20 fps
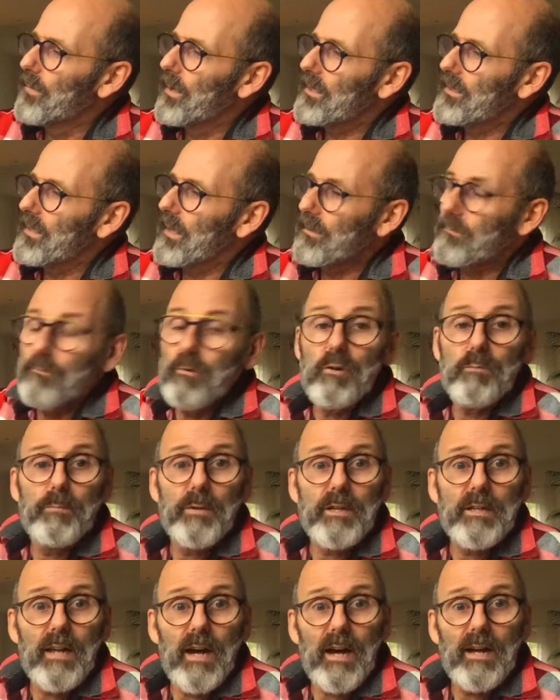But that would
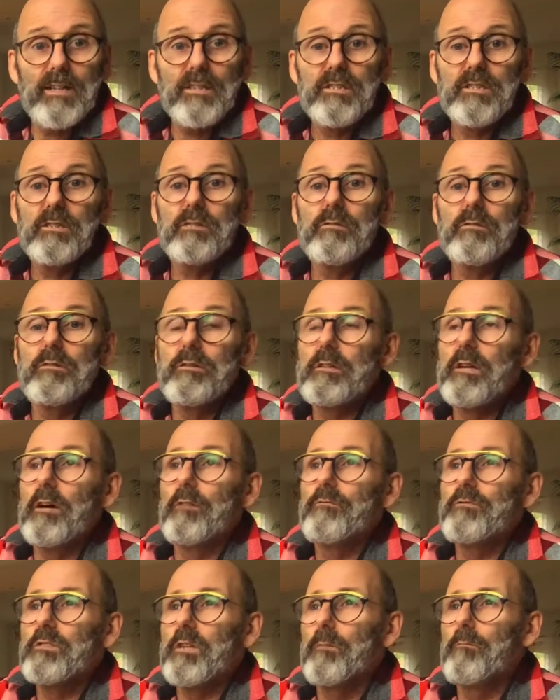be nice. You could
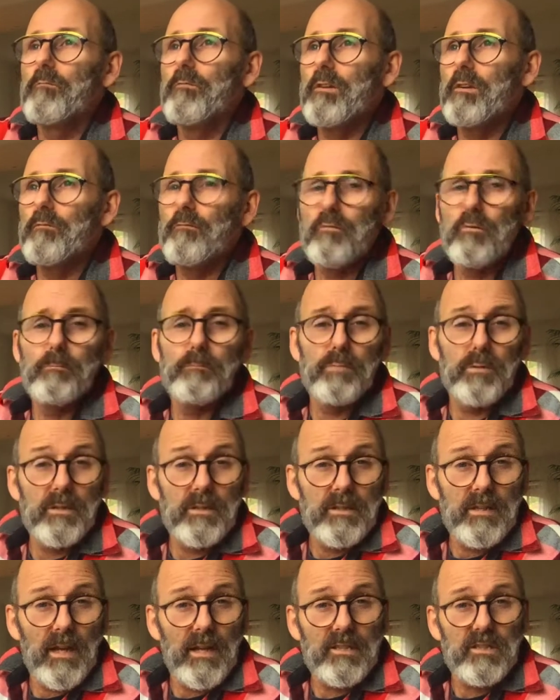have something for
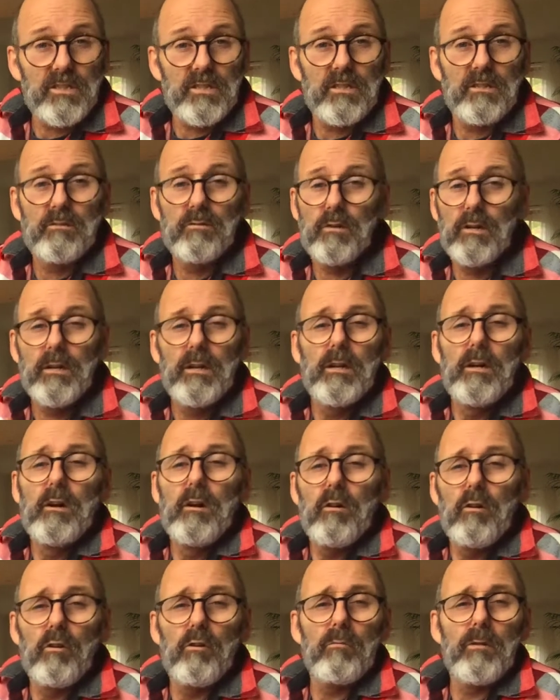protection or
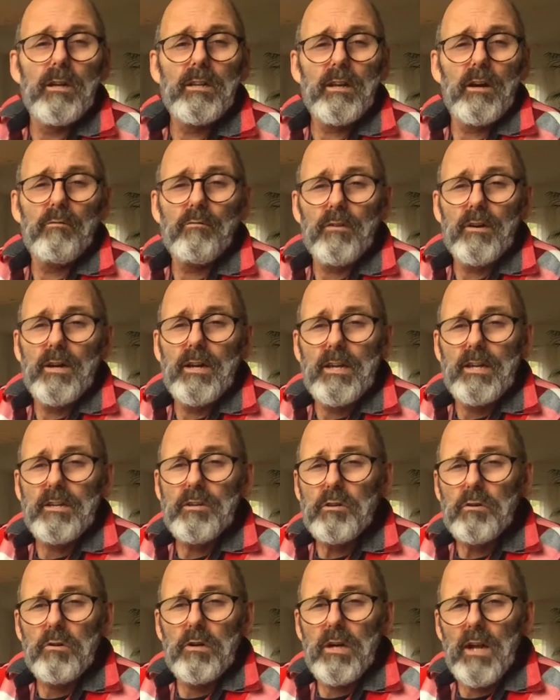whatever in
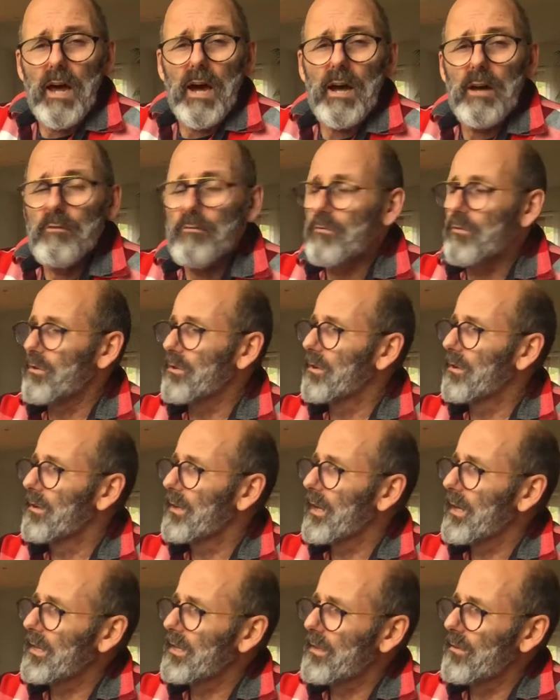your life.
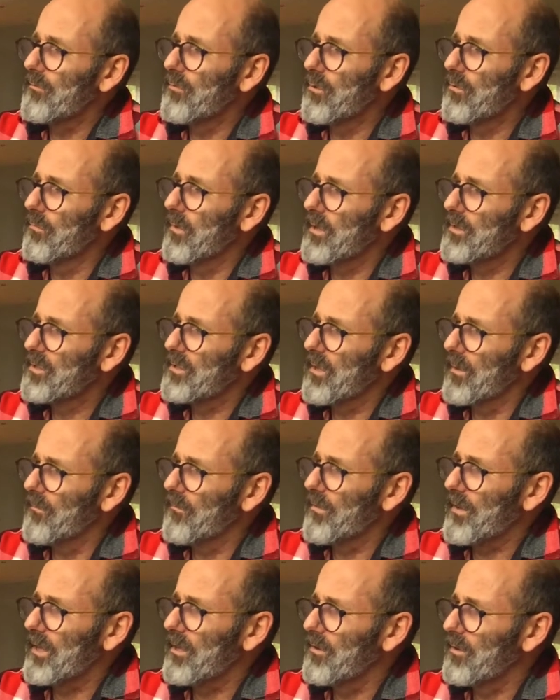Like if you want
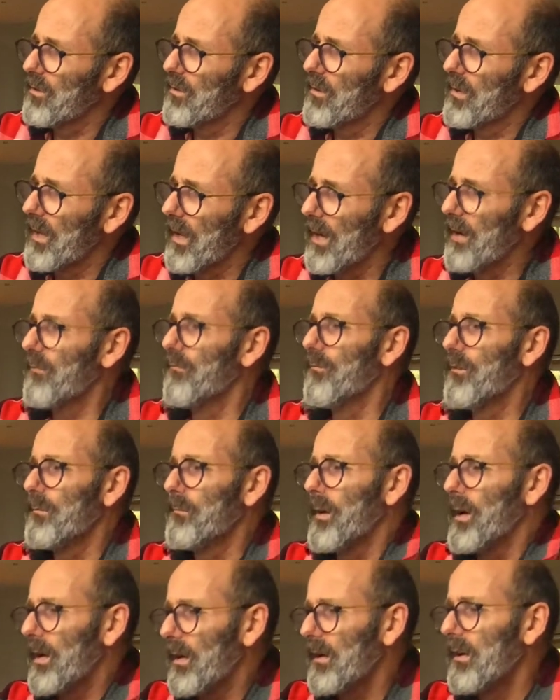something in your life, we
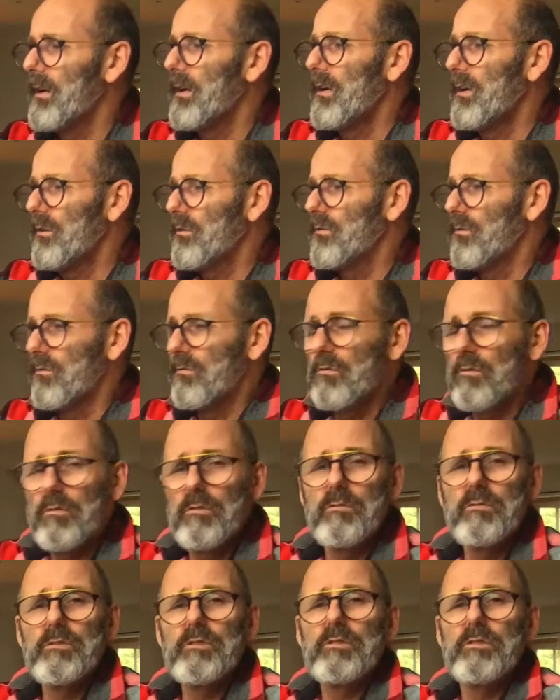make the
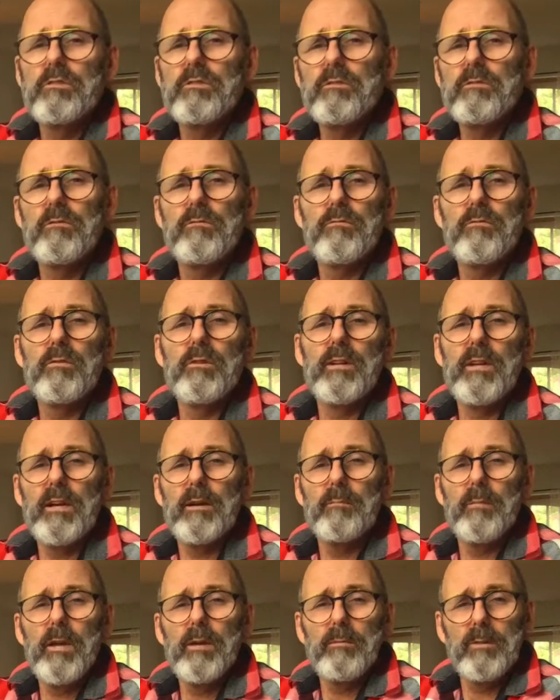runes for
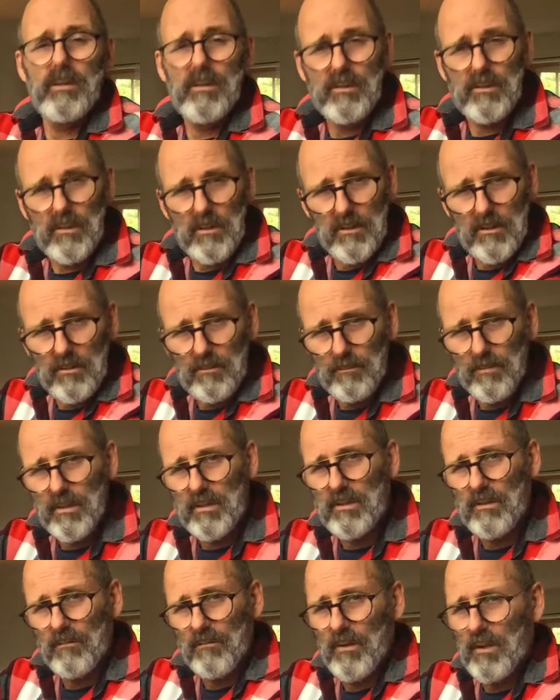there, maybe a
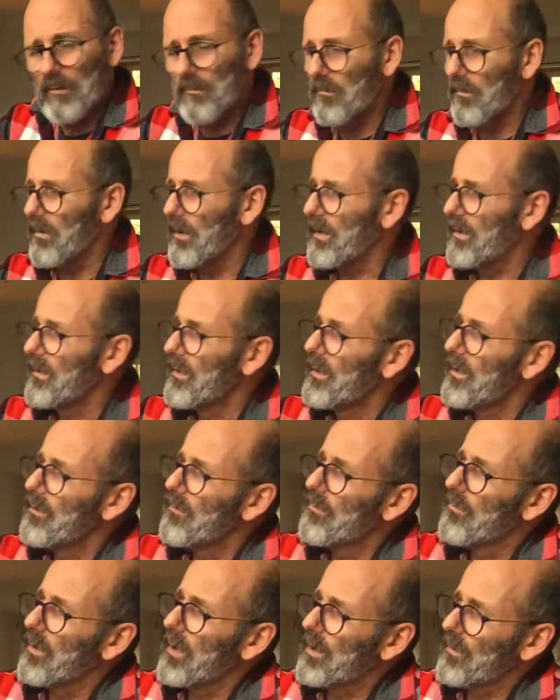specific way,
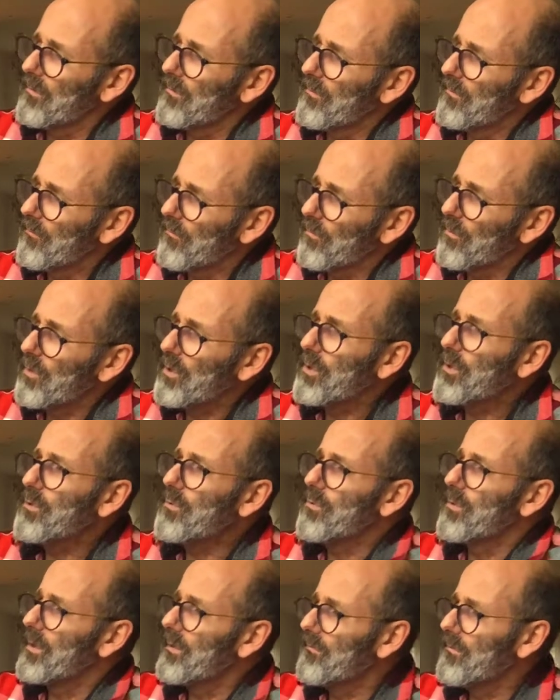one for
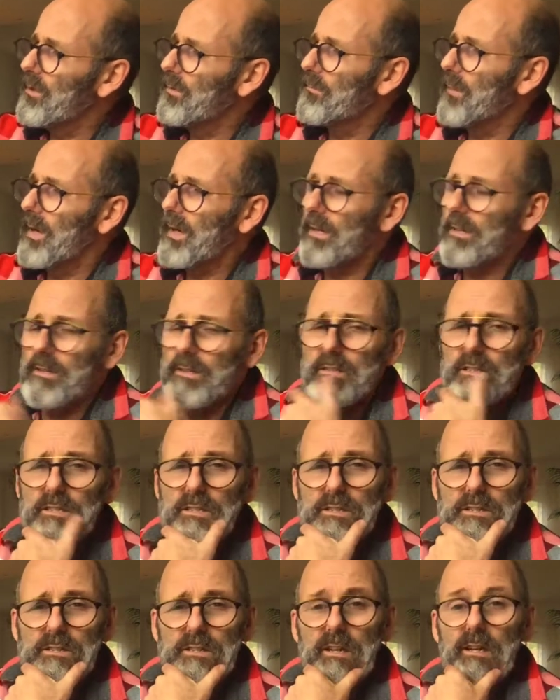you, and we make
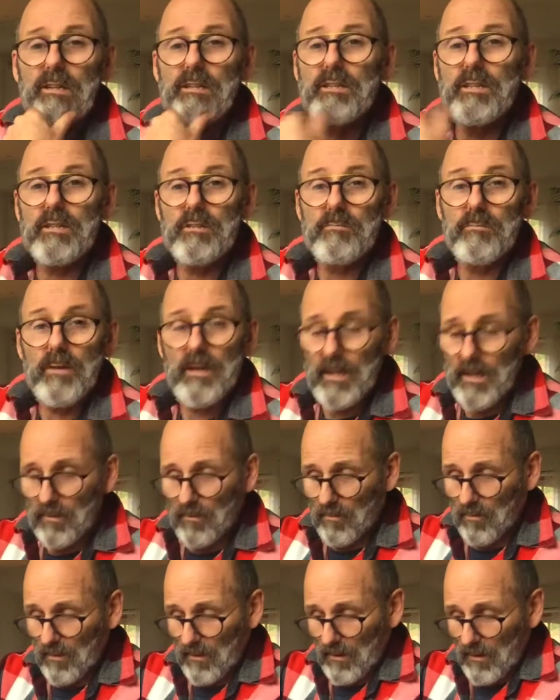this in this way
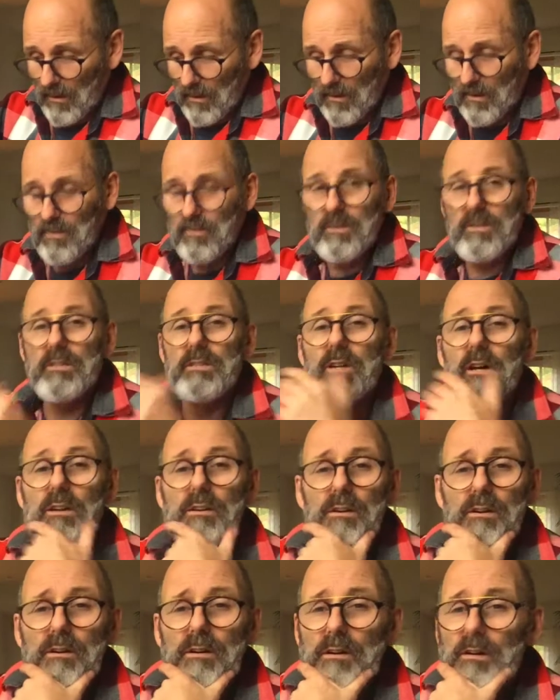or use
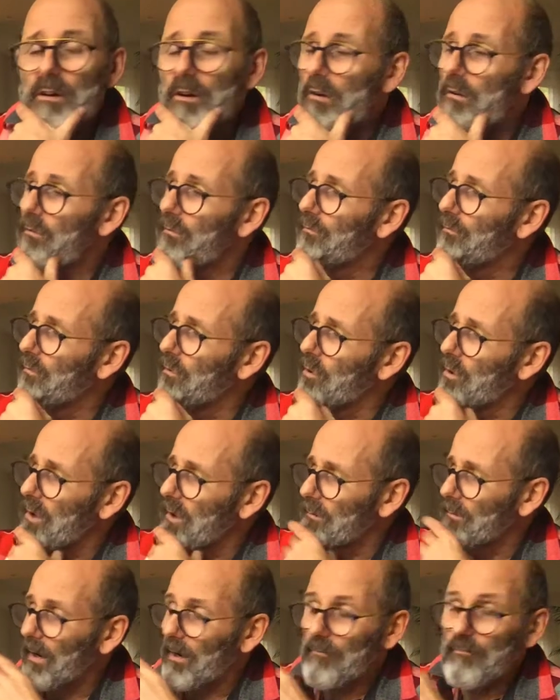another
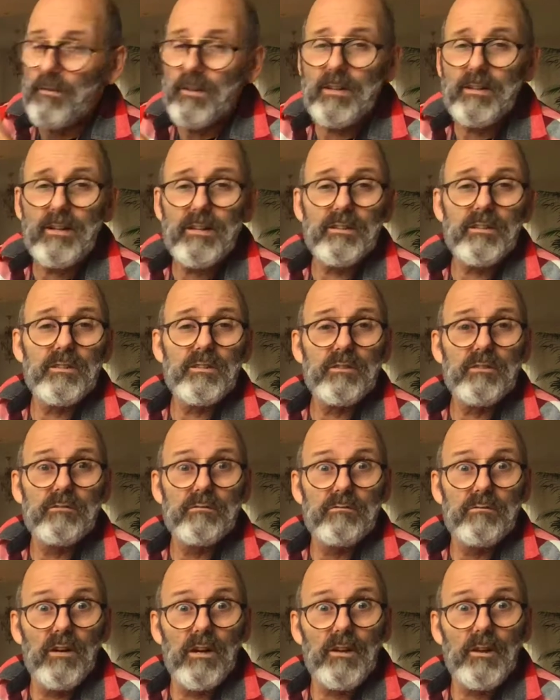form. I think that is
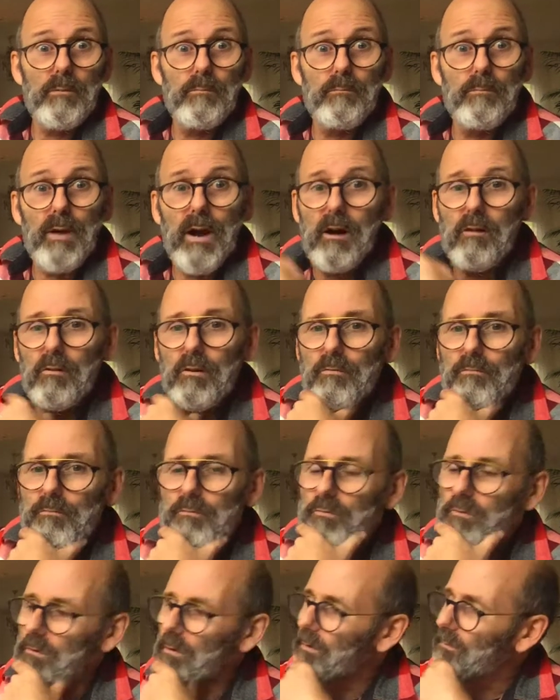rather
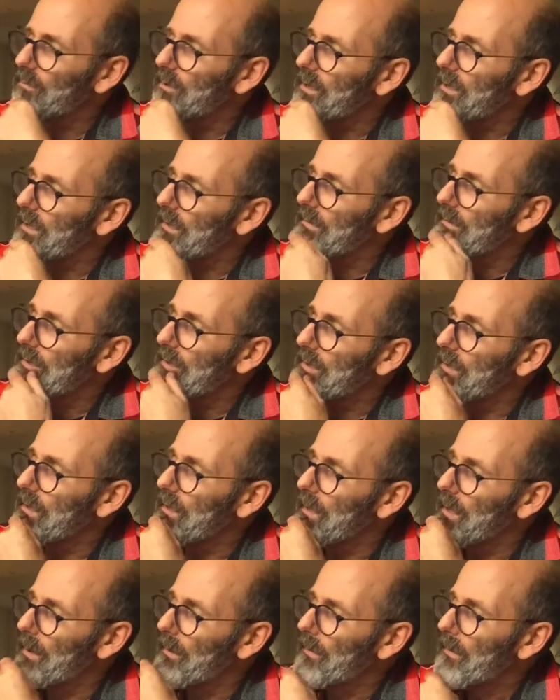powerful if we
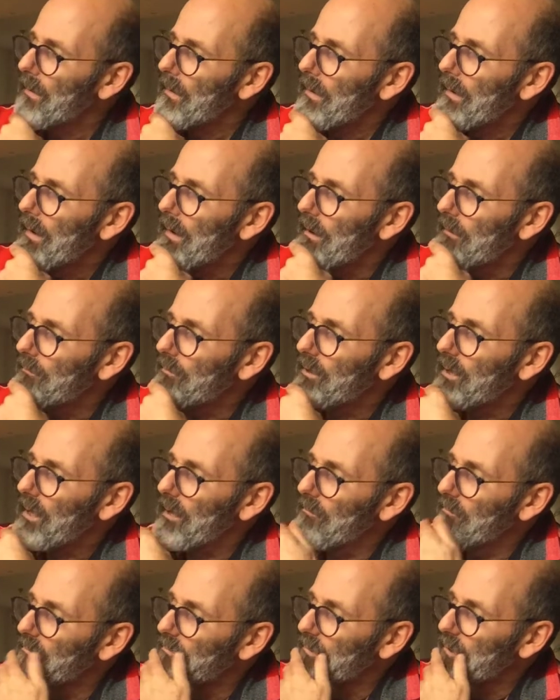can
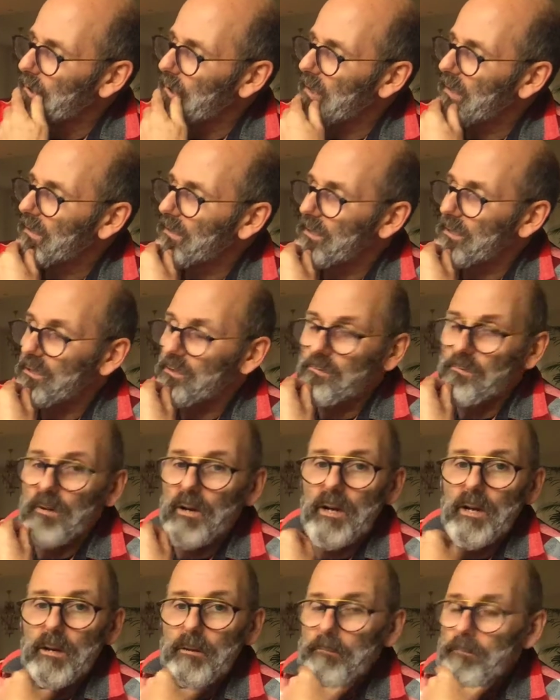work this
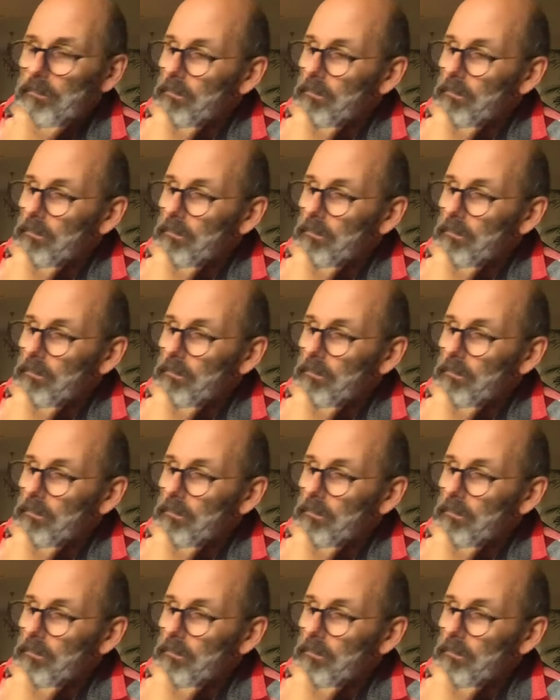way.